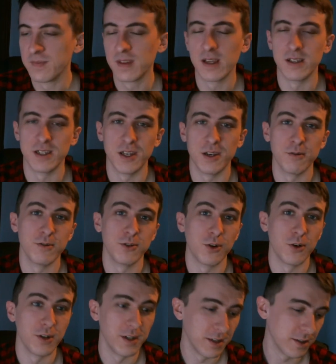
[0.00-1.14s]
because I do
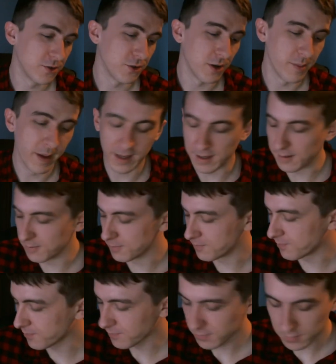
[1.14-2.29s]
enjoy Tribeca.
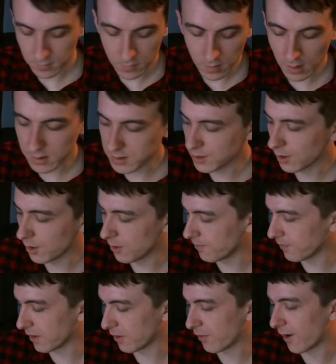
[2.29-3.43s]
So,
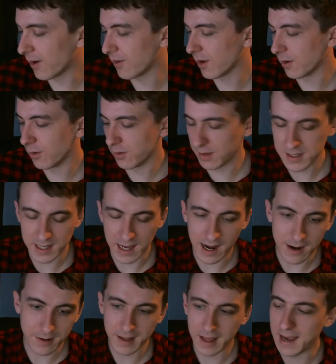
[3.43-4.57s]
as far as I know, these
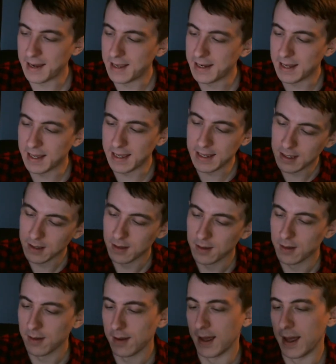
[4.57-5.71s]
aren't NET,
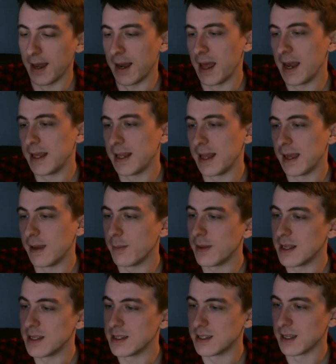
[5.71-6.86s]
and NET
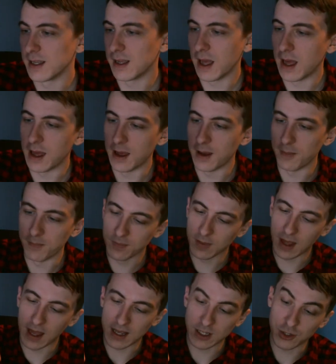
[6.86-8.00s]
means
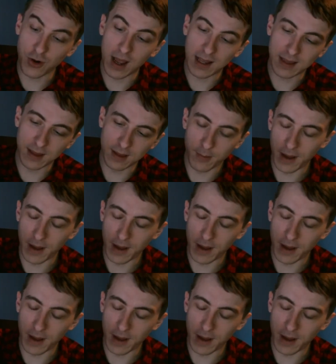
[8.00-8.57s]
extracted